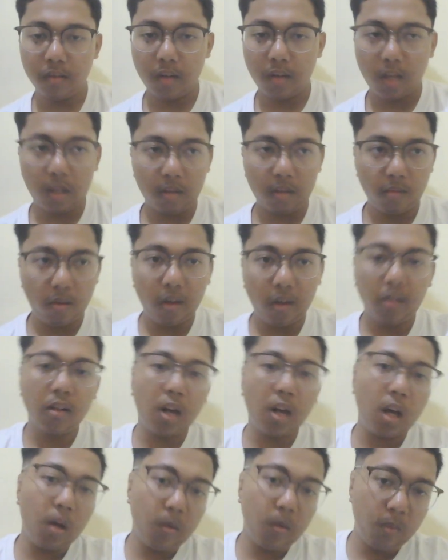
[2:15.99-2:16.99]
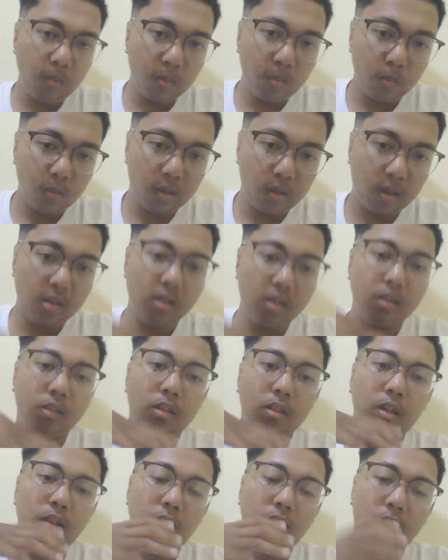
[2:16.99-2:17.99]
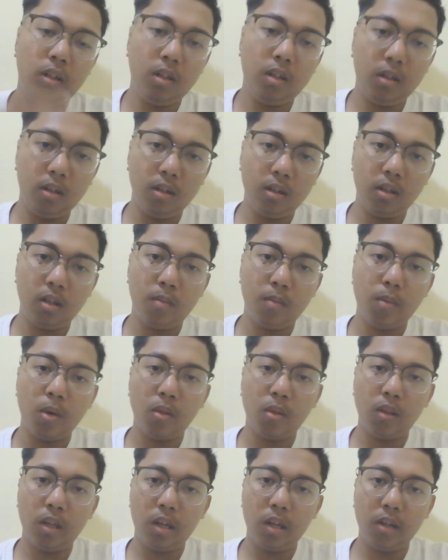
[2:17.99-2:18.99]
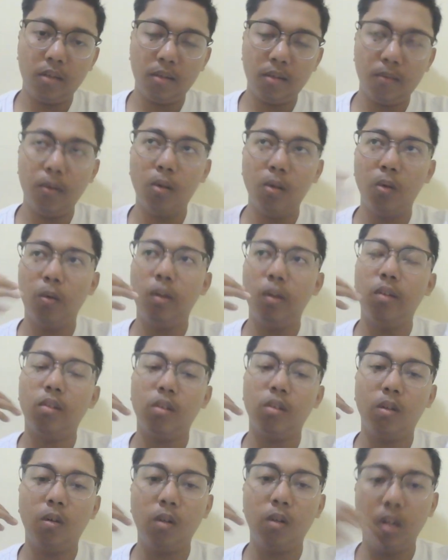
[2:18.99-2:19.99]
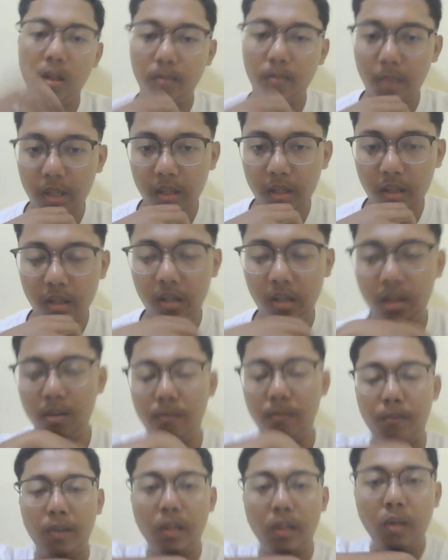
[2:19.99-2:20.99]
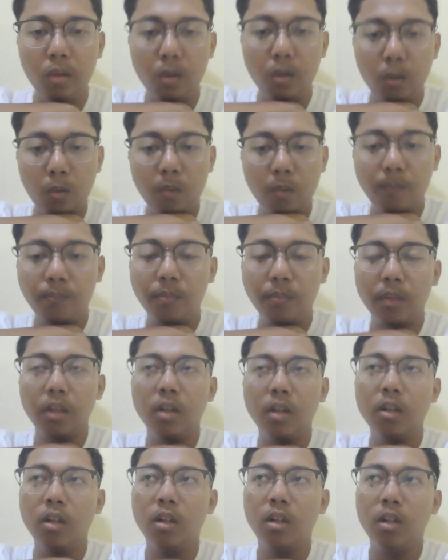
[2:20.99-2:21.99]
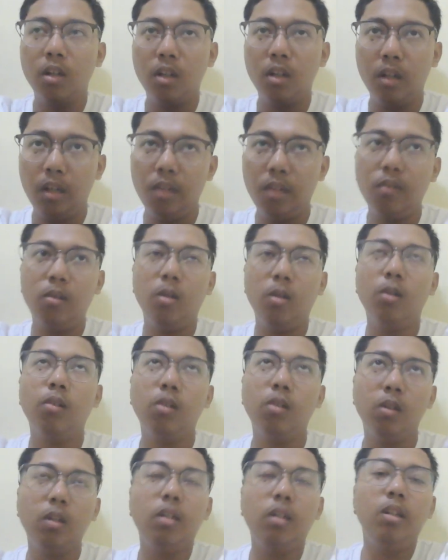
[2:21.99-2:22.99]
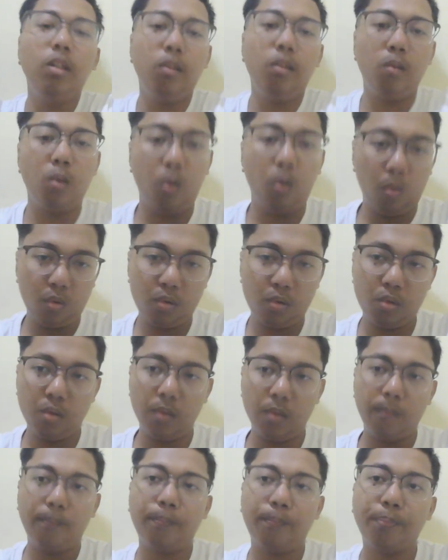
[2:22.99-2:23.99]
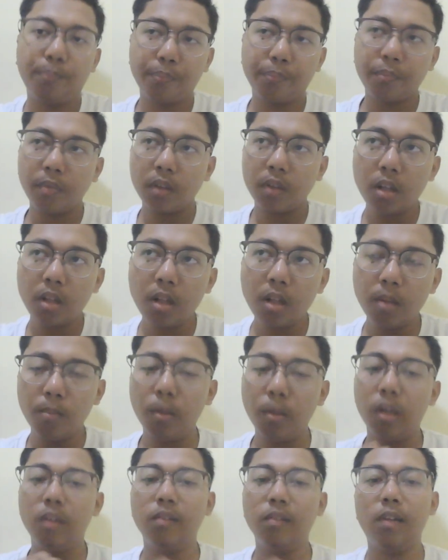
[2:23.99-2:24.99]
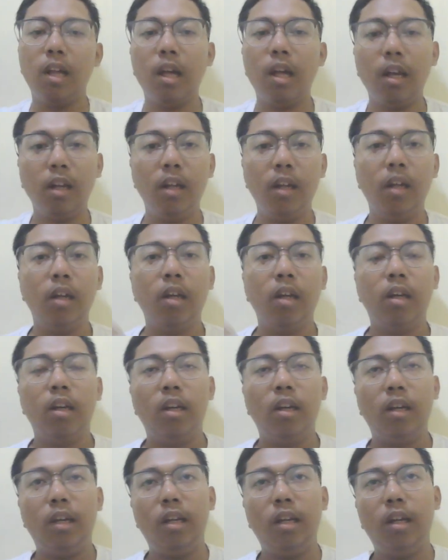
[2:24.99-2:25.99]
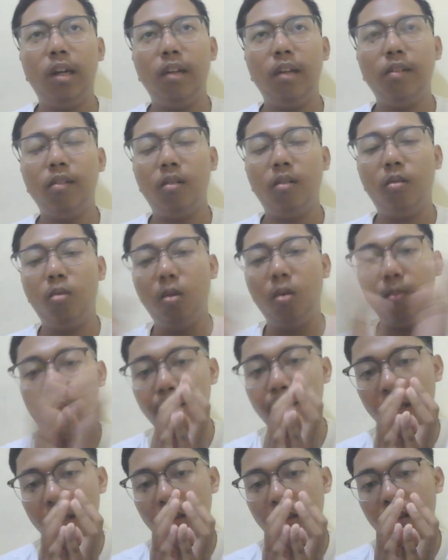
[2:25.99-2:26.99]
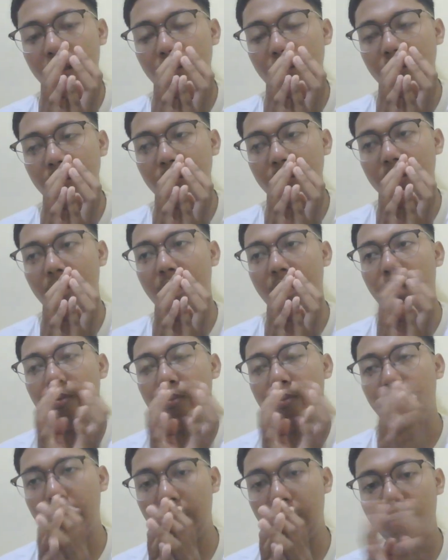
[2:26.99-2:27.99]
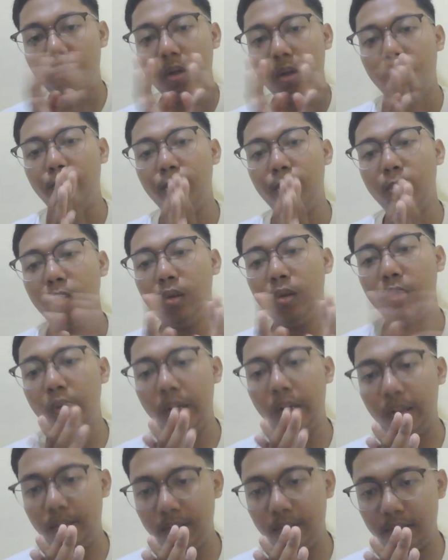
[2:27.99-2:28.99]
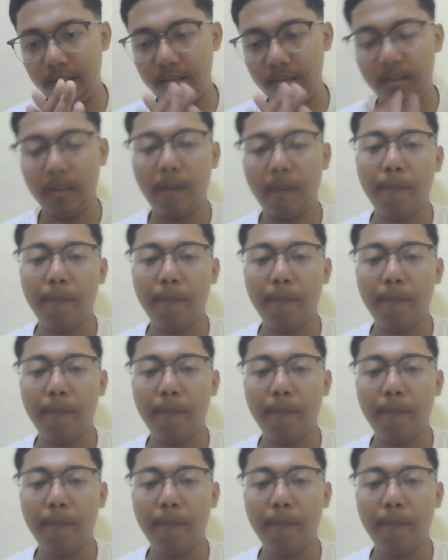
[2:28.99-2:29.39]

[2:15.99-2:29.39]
Like right now, we are discussing about things even though it's only me in the video. It's also a discourse because it is a group of sentences that make meaningful units.